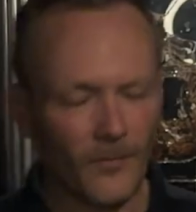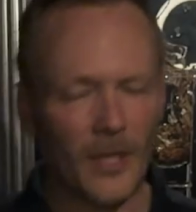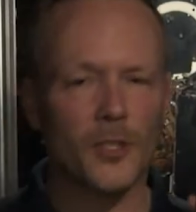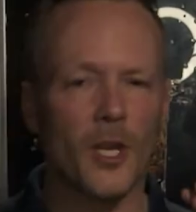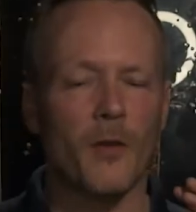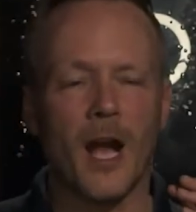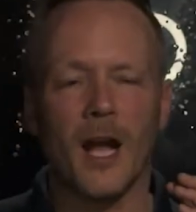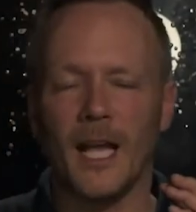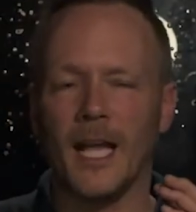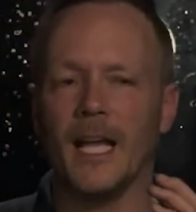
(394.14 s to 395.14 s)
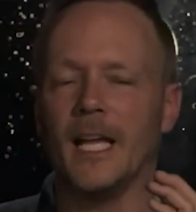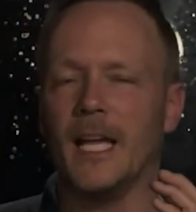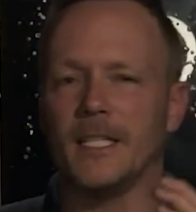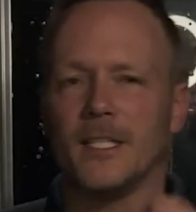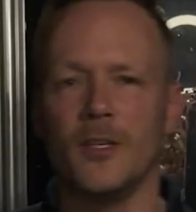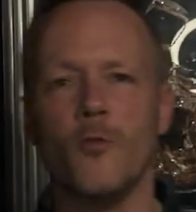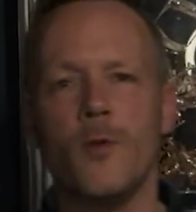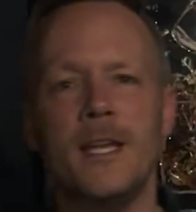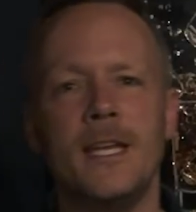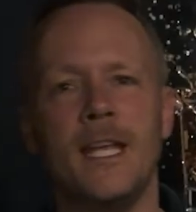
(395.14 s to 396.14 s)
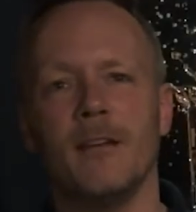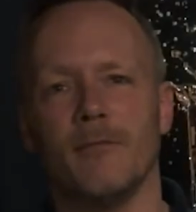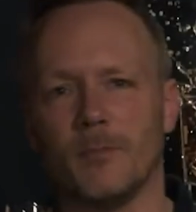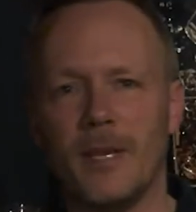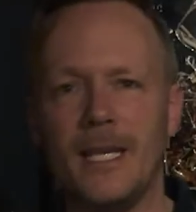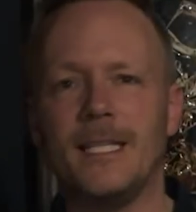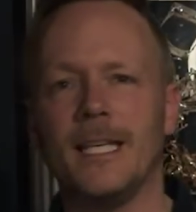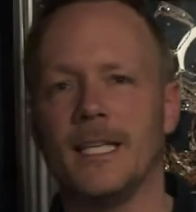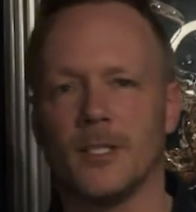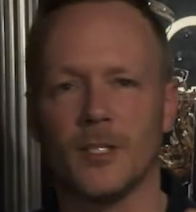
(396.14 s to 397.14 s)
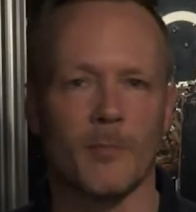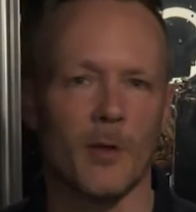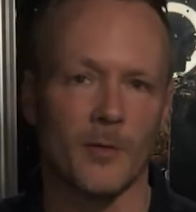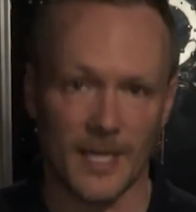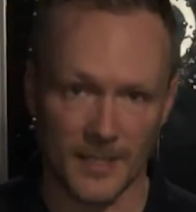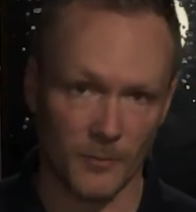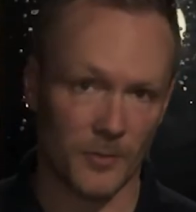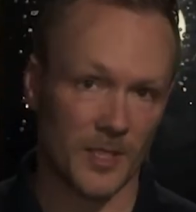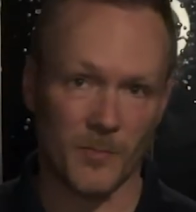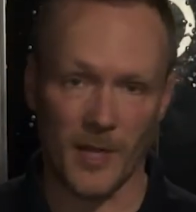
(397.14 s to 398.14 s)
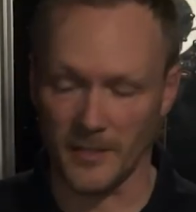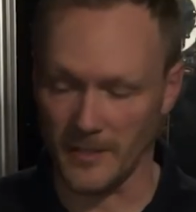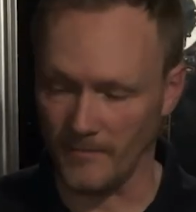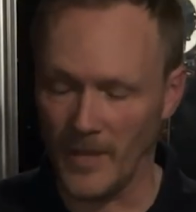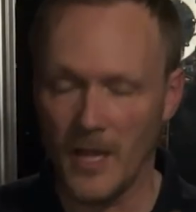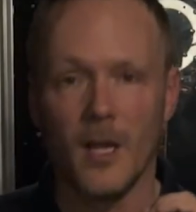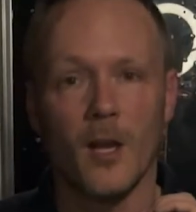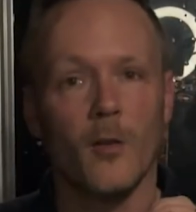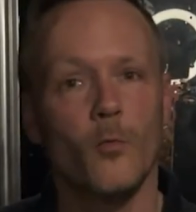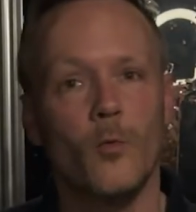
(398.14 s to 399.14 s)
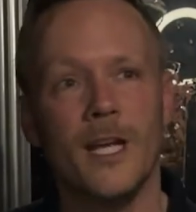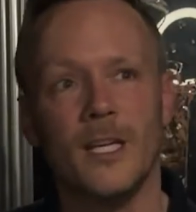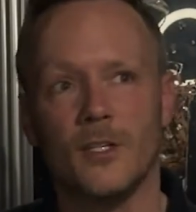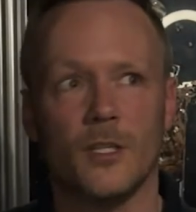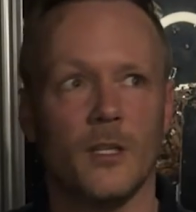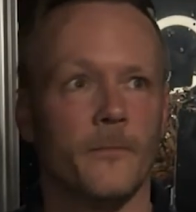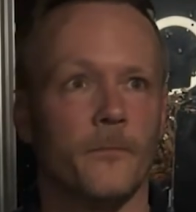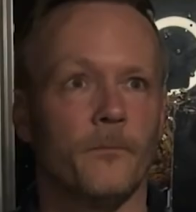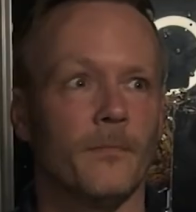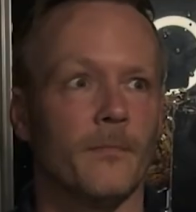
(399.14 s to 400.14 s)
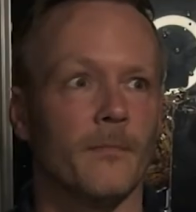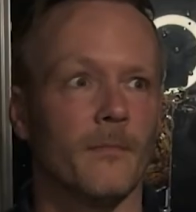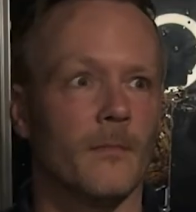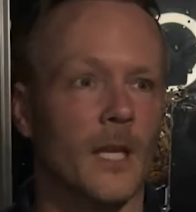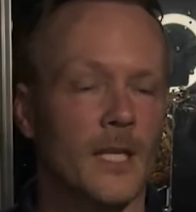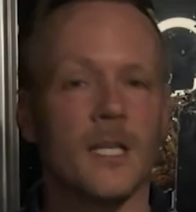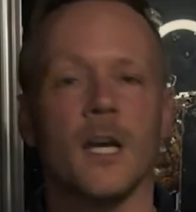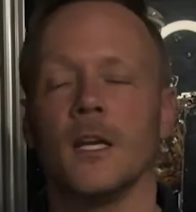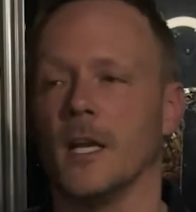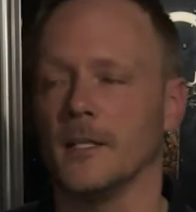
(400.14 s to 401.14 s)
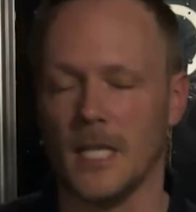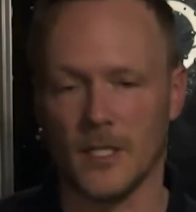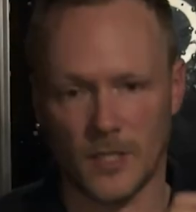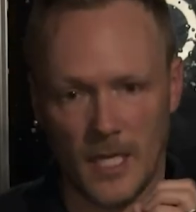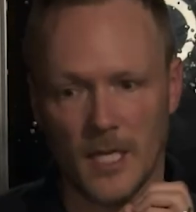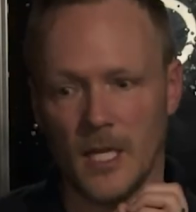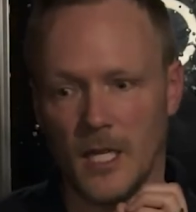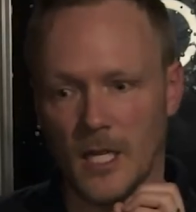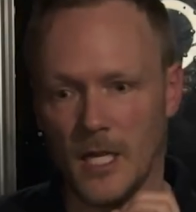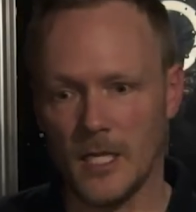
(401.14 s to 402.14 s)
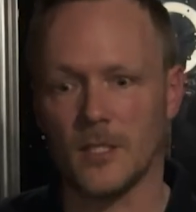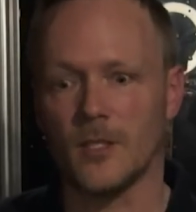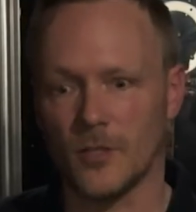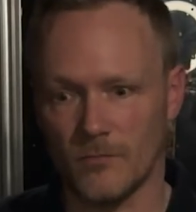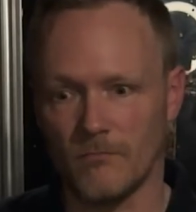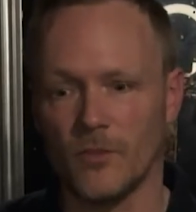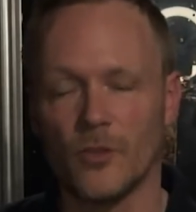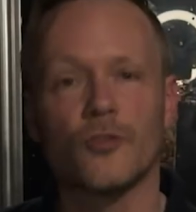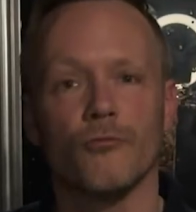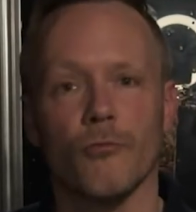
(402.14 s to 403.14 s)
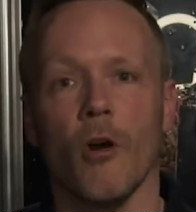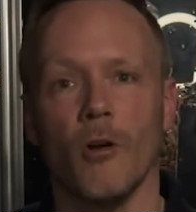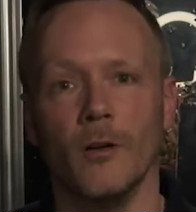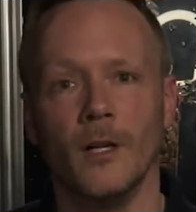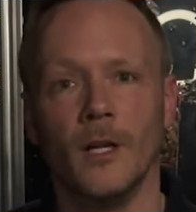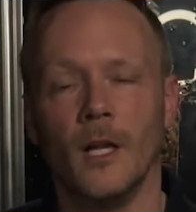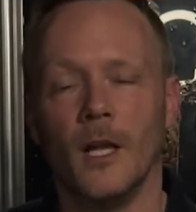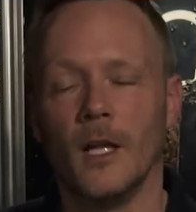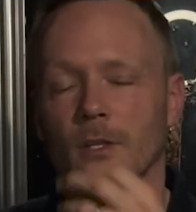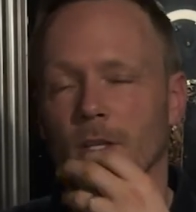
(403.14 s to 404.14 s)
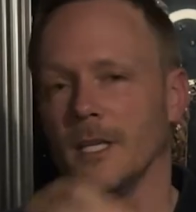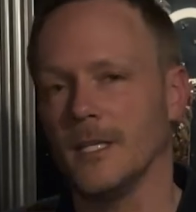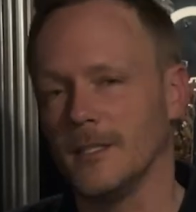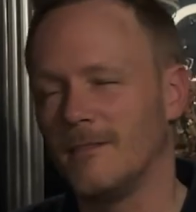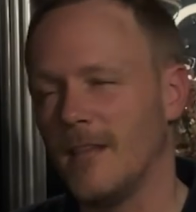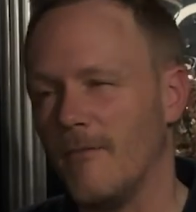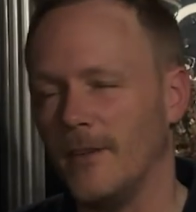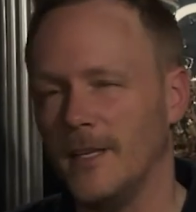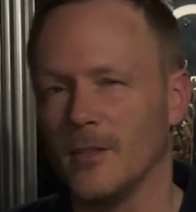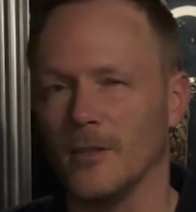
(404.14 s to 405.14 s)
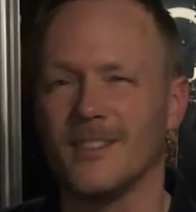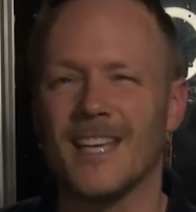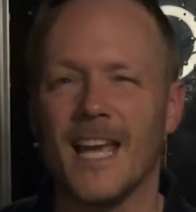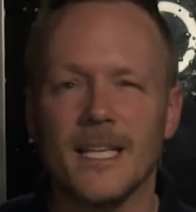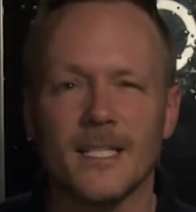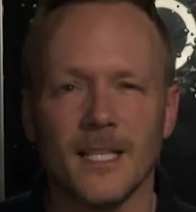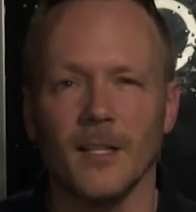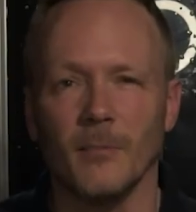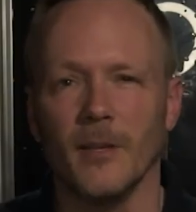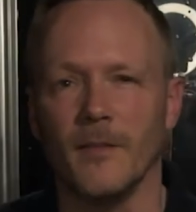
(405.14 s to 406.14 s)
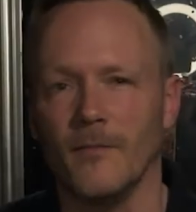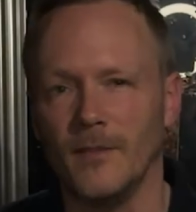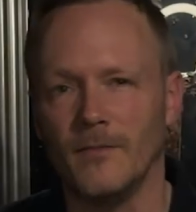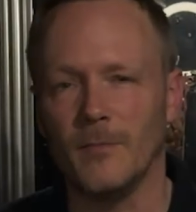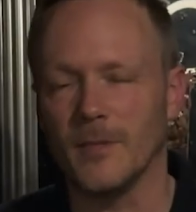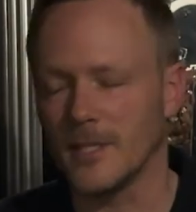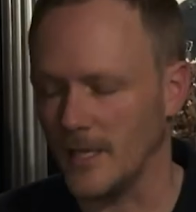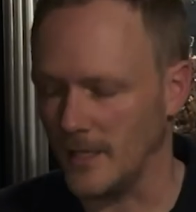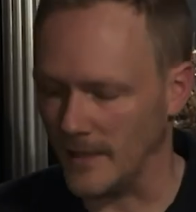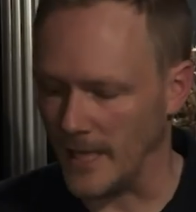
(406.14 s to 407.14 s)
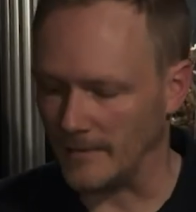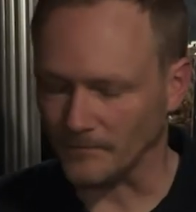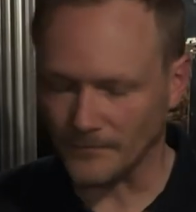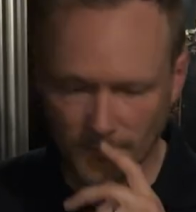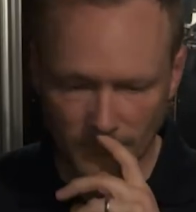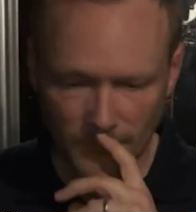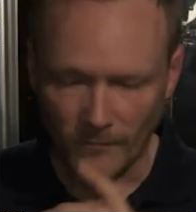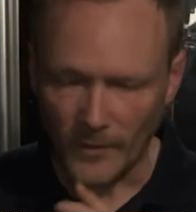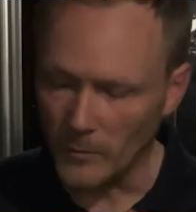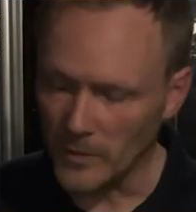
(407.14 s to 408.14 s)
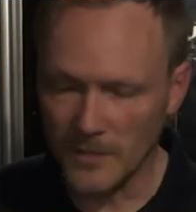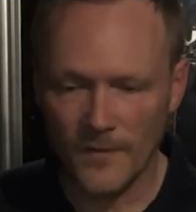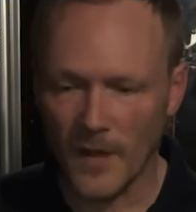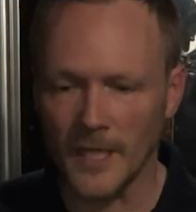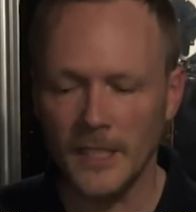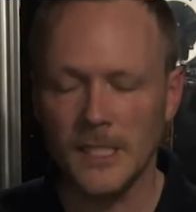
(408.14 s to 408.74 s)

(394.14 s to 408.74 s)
So, it's nowhere near as peaty and smoky as I was expecting, which is kind of nice. It's strong, so you can definitely sort of taste a little bit of the 50% in that, which is fine.